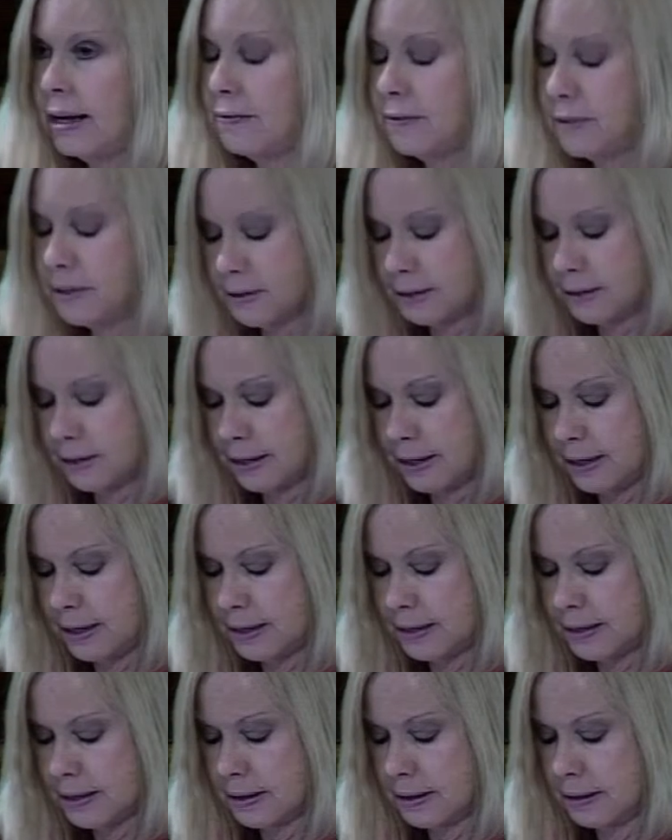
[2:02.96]
the
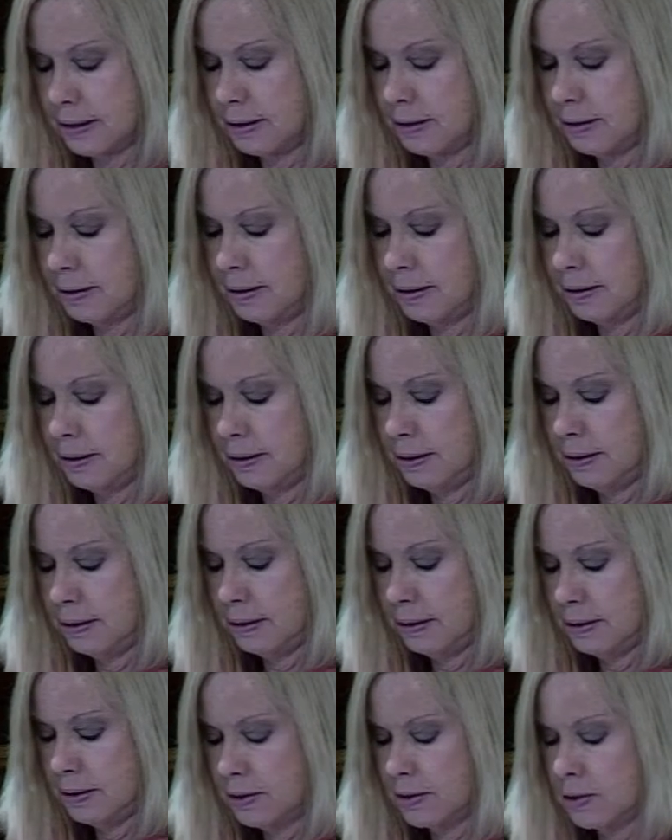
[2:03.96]
sense
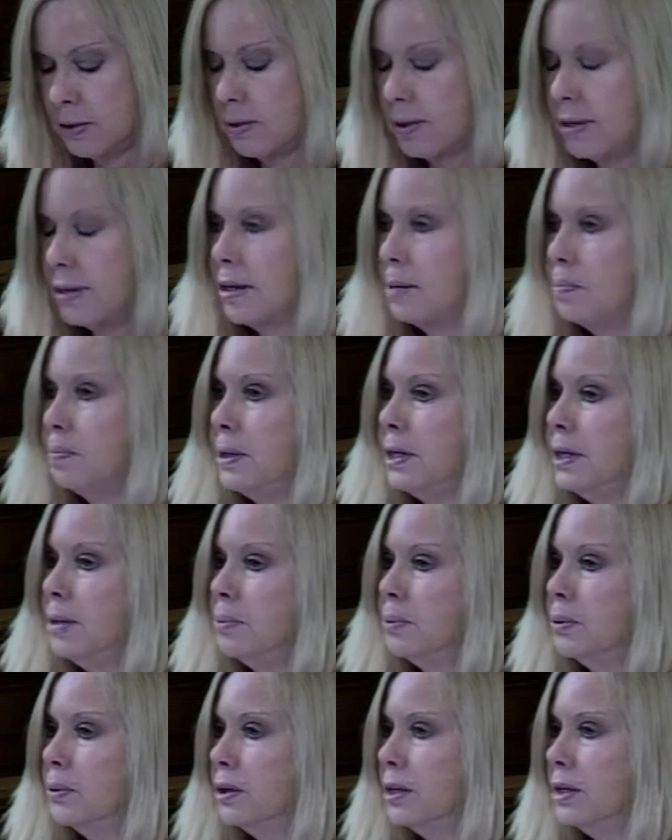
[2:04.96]
so that the
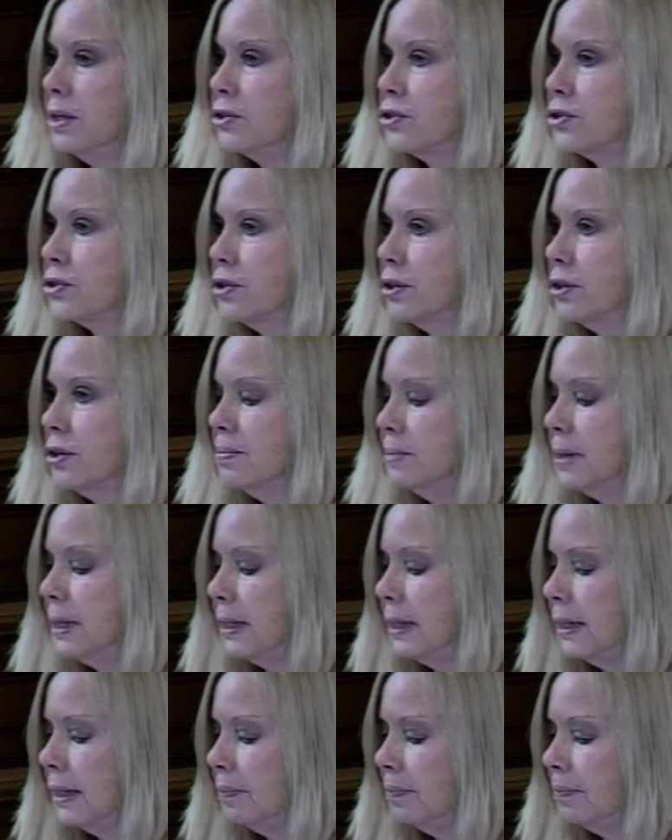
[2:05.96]
people understood the
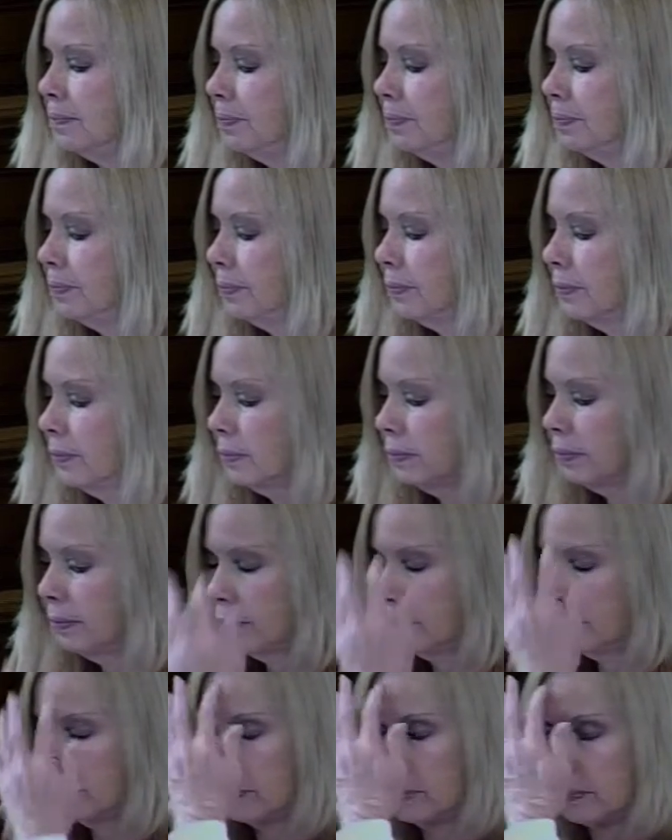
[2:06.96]
meaning.
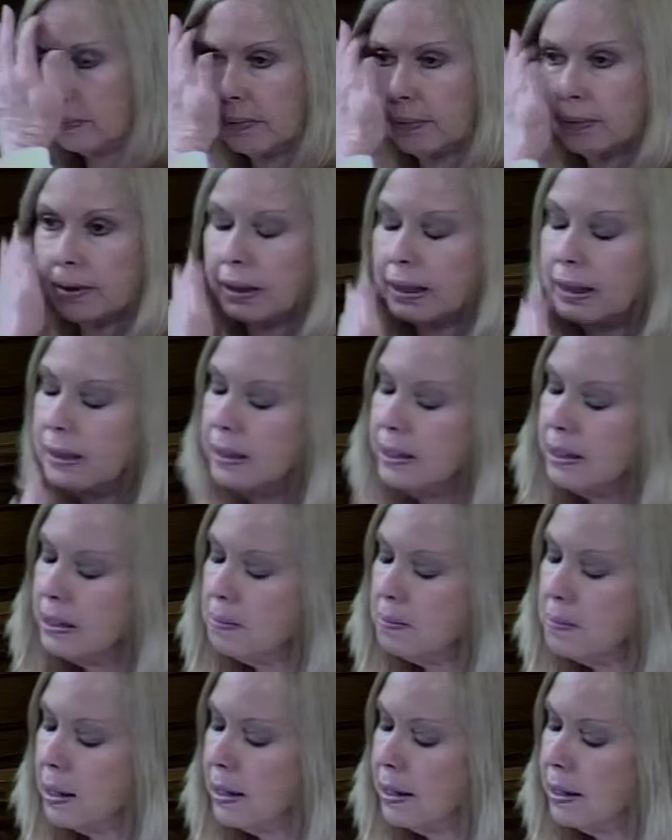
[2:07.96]
And
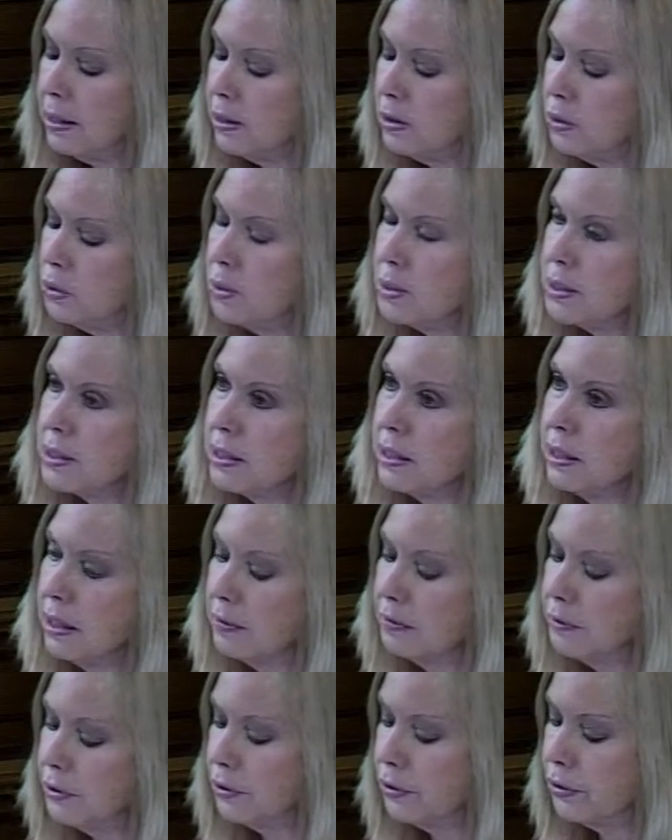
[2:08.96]
Nehemiah, who was the
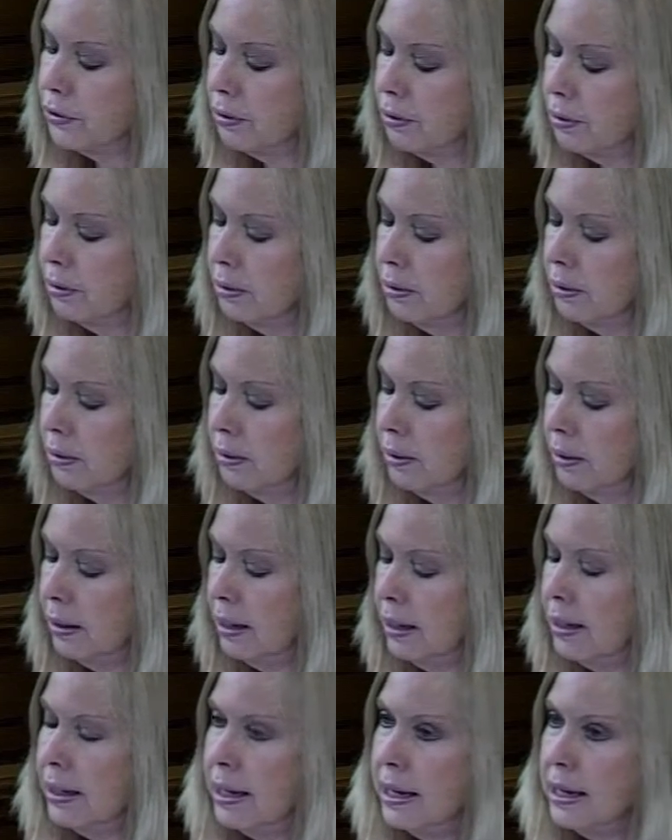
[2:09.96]
governor,
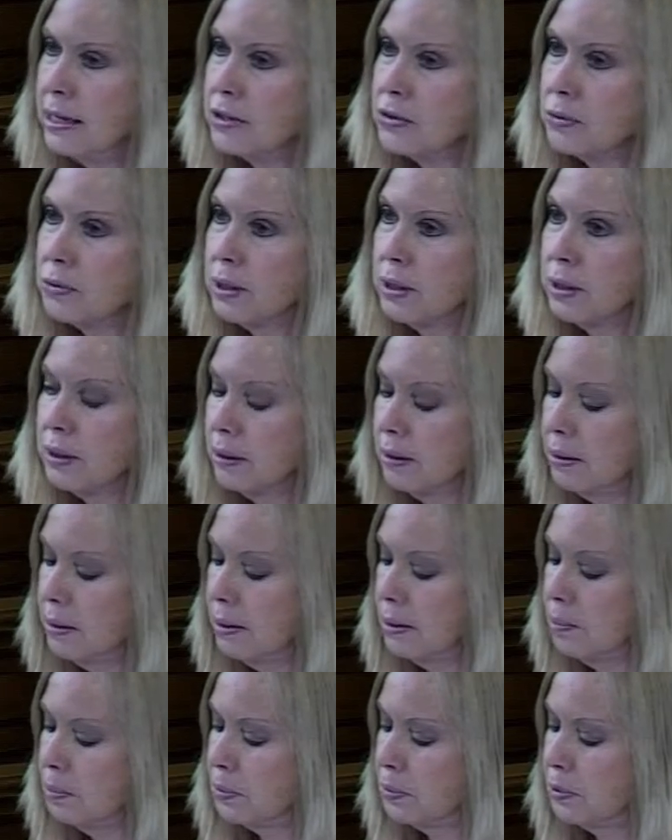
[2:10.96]
and Ezra,
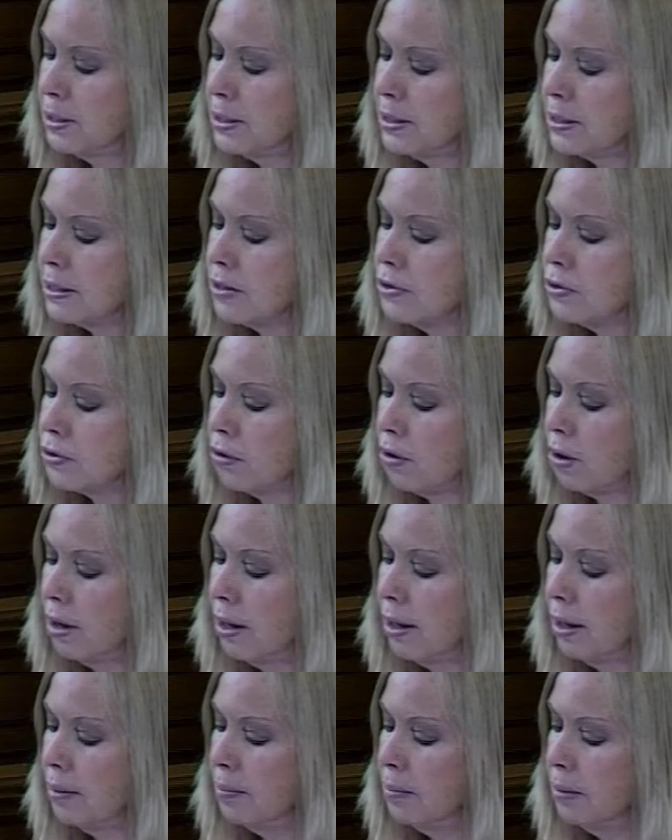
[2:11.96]
the priest and
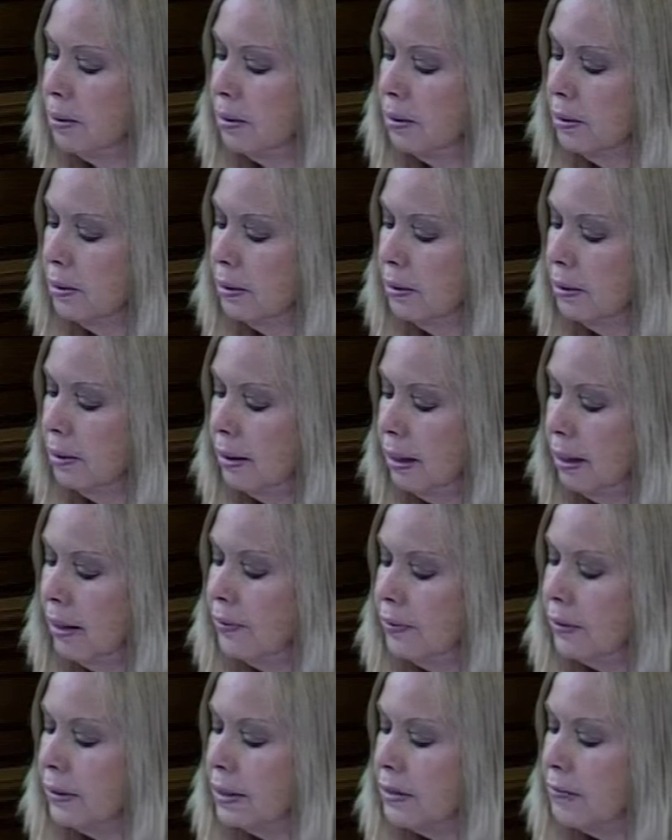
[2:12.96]
scribe, and
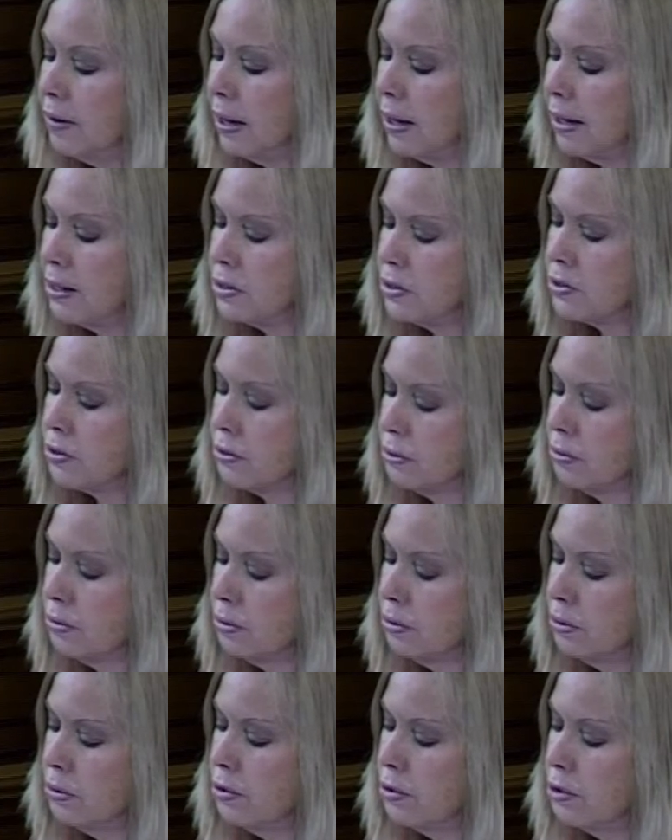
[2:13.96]
the Levites,
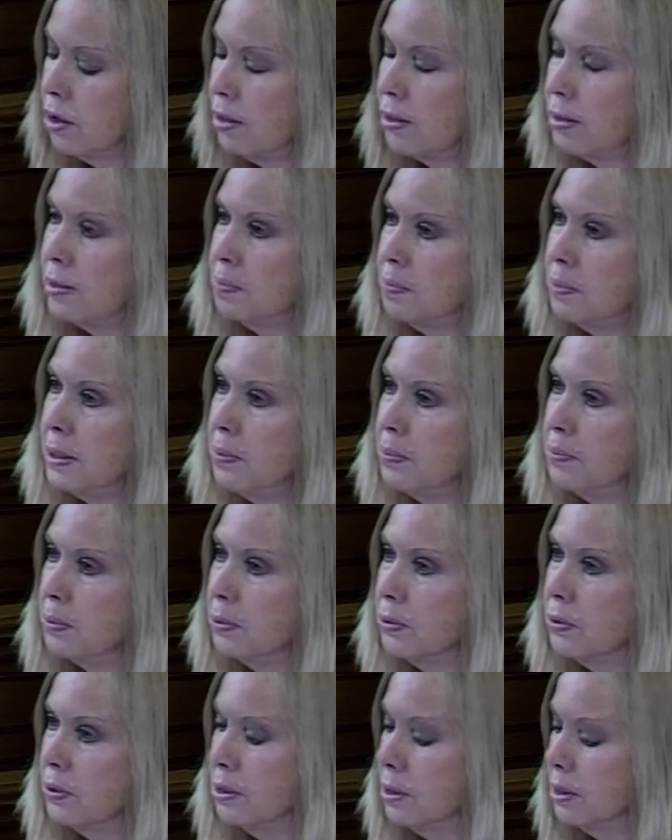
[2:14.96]
who taught the
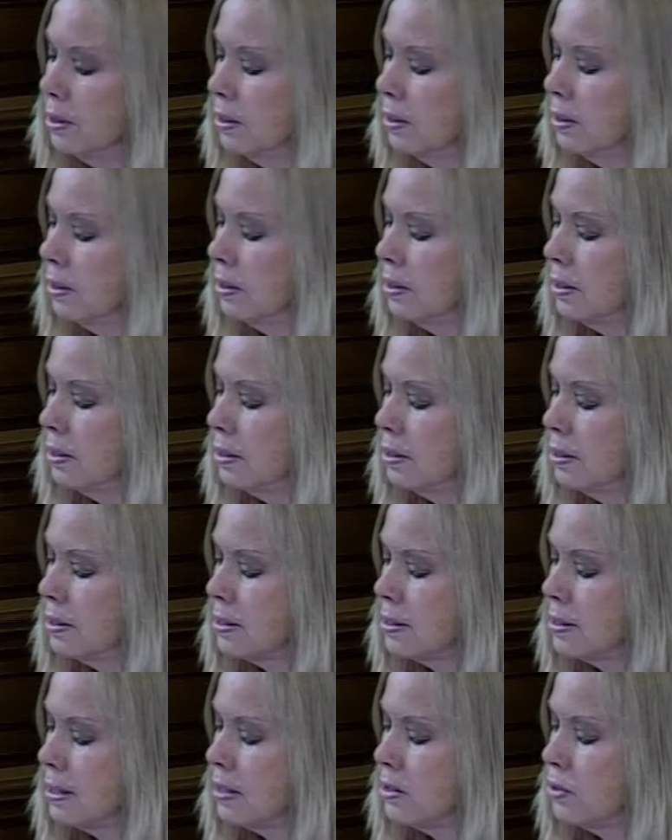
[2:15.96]
people,
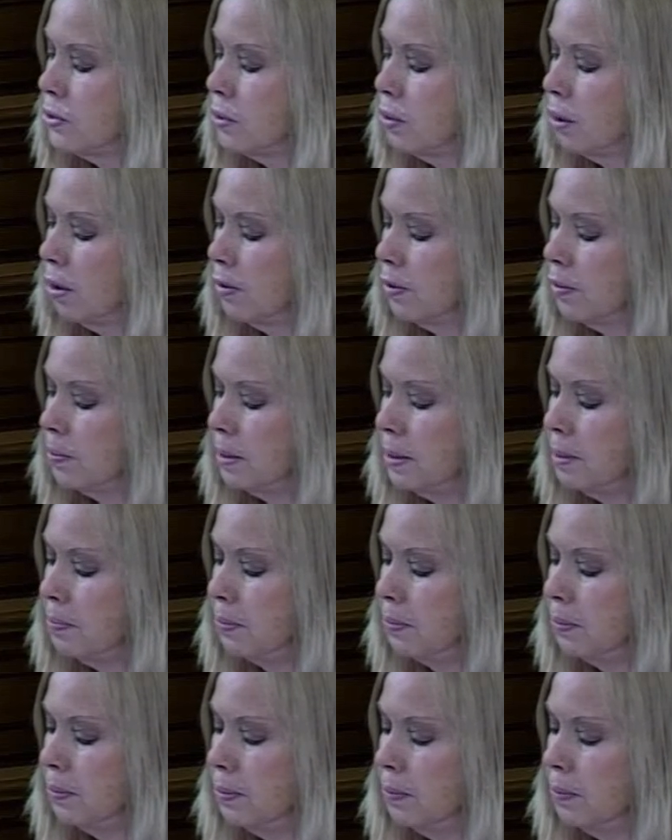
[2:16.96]
said to all the people,